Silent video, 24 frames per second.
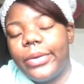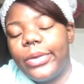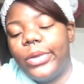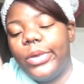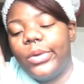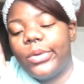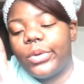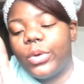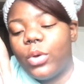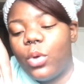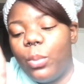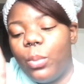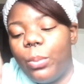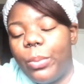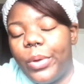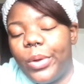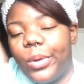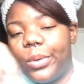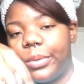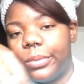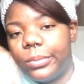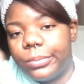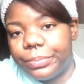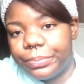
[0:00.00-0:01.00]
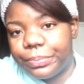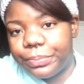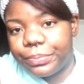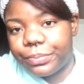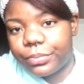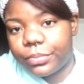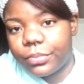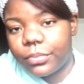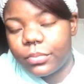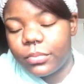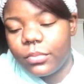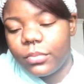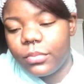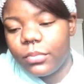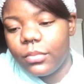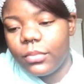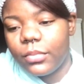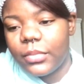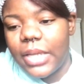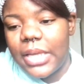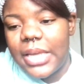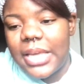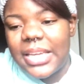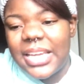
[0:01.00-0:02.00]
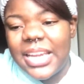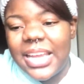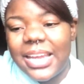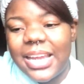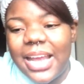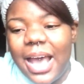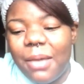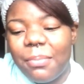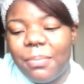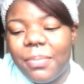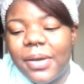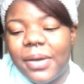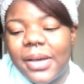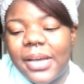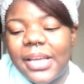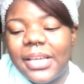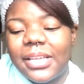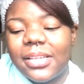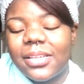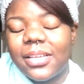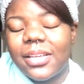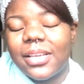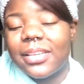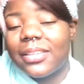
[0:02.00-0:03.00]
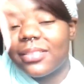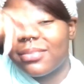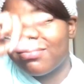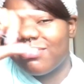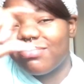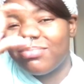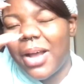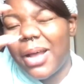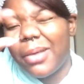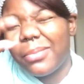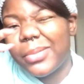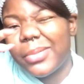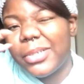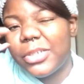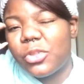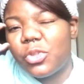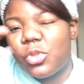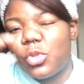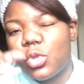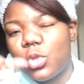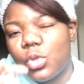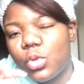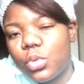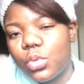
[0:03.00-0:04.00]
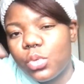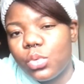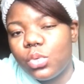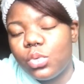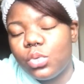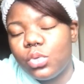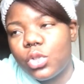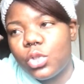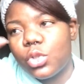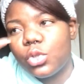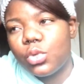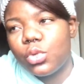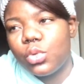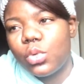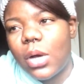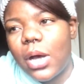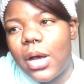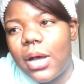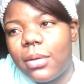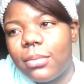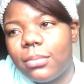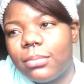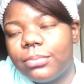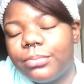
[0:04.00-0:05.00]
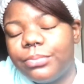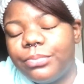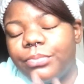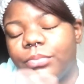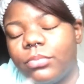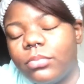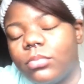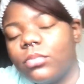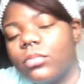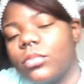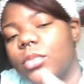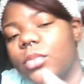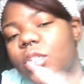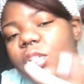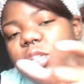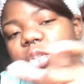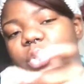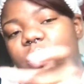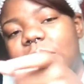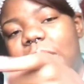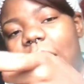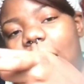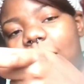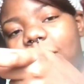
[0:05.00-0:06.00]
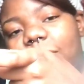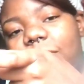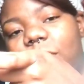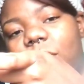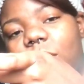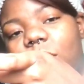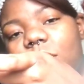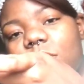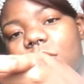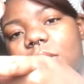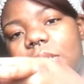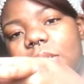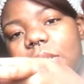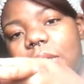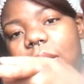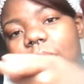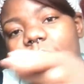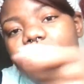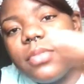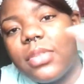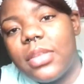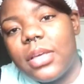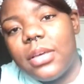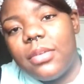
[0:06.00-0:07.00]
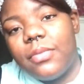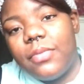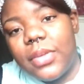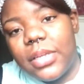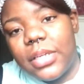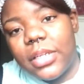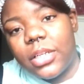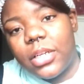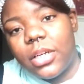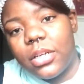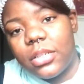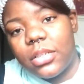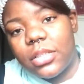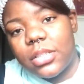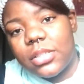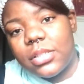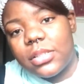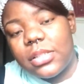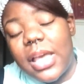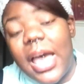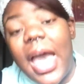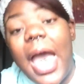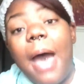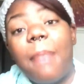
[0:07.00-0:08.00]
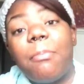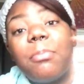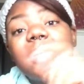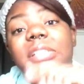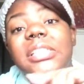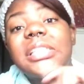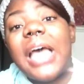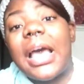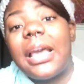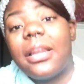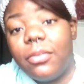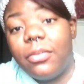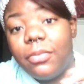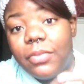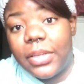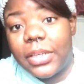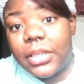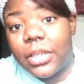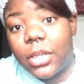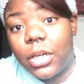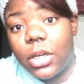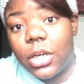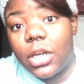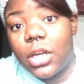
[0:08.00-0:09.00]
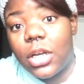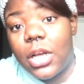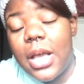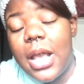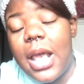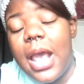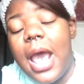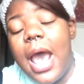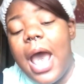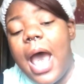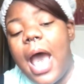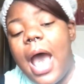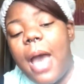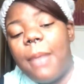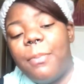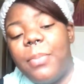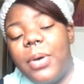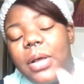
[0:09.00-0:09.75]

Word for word: cuticle bowl, and then I put probably two topfuls of the vinegar, the apple cider vinegar. I